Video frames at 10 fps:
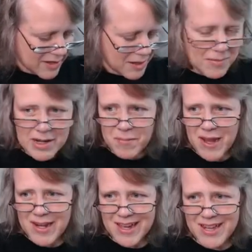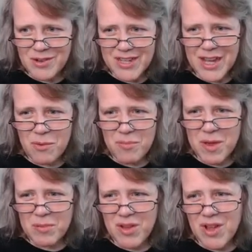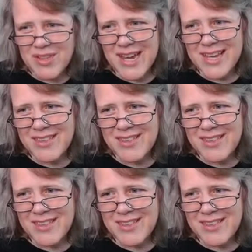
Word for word: in mini painting i don't like it when people all like